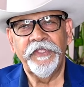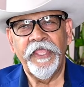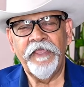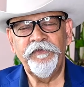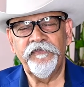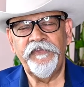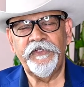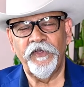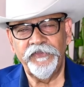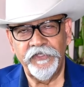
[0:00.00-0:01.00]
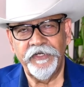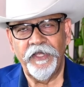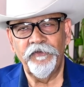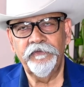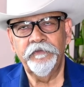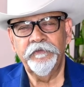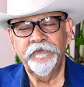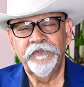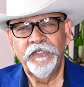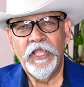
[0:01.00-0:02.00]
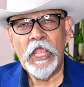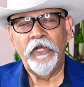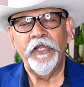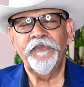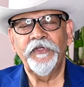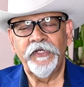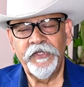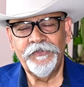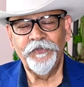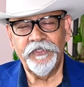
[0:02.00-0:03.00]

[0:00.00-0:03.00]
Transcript: Have your feet on the ground. Let the earth do